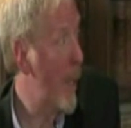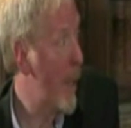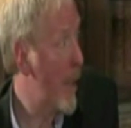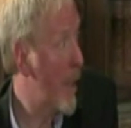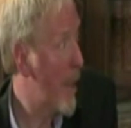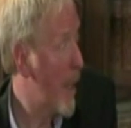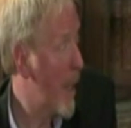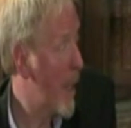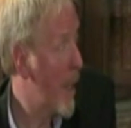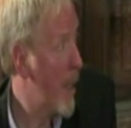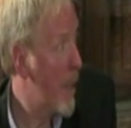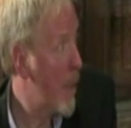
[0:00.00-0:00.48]

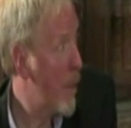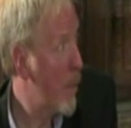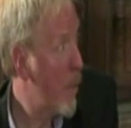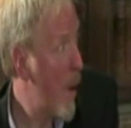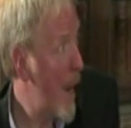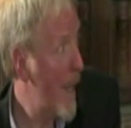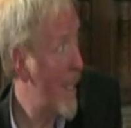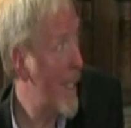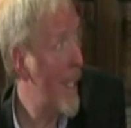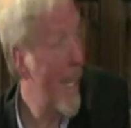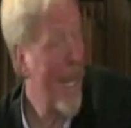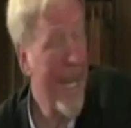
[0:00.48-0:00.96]
but the
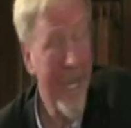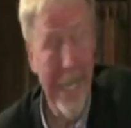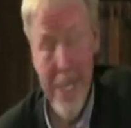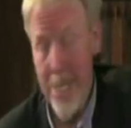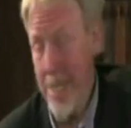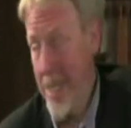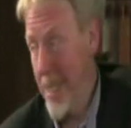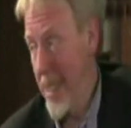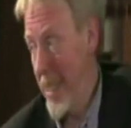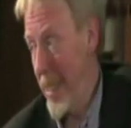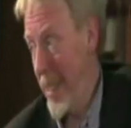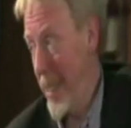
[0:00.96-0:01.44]
rest
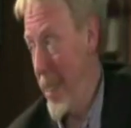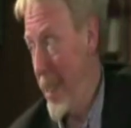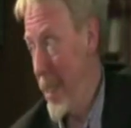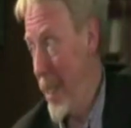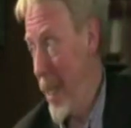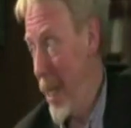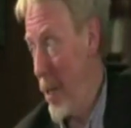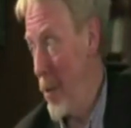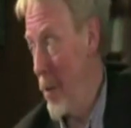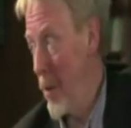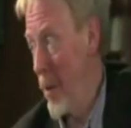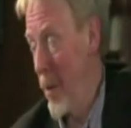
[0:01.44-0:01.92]
is. And
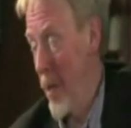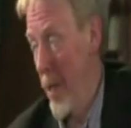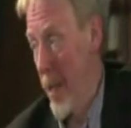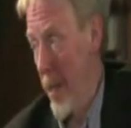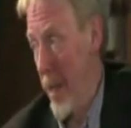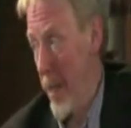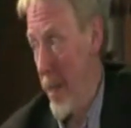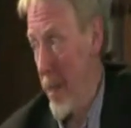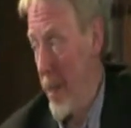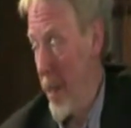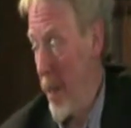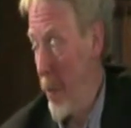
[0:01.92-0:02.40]
so,
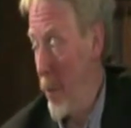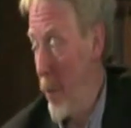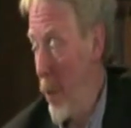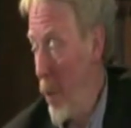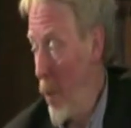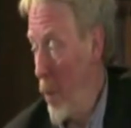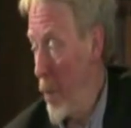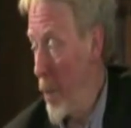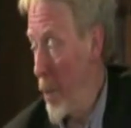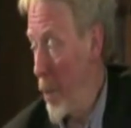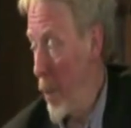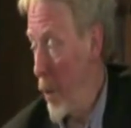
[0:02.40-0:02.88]

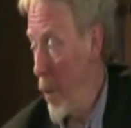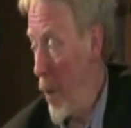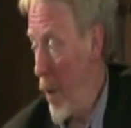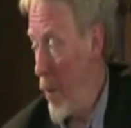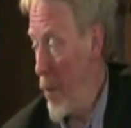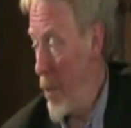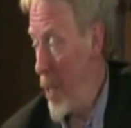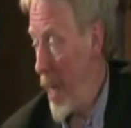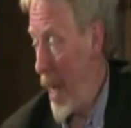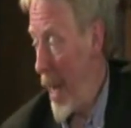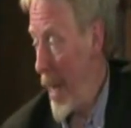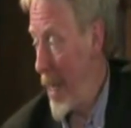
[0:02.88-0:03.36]
important in the
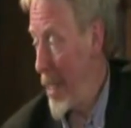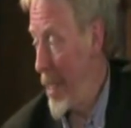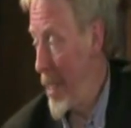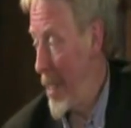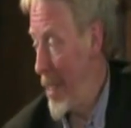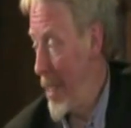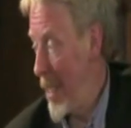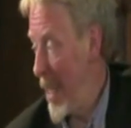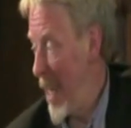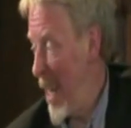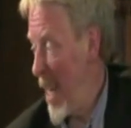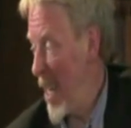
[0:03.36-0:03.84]

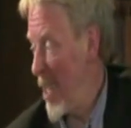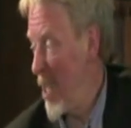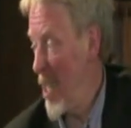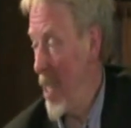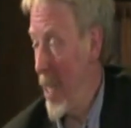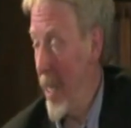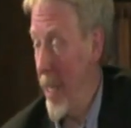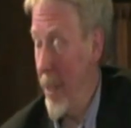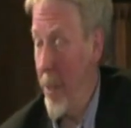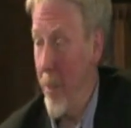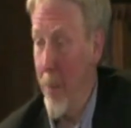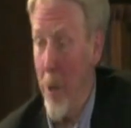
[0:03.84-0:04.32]
context that
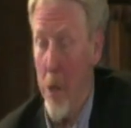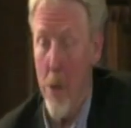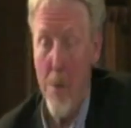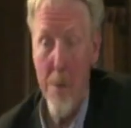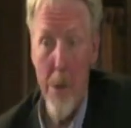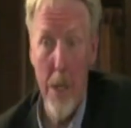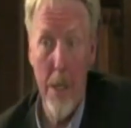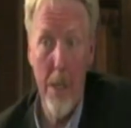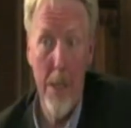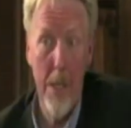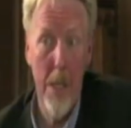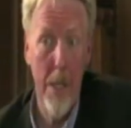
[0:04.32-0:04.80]
actually at the
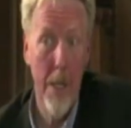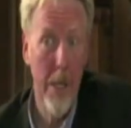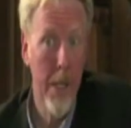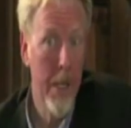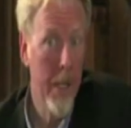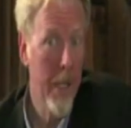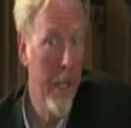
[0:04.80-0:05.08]
moment,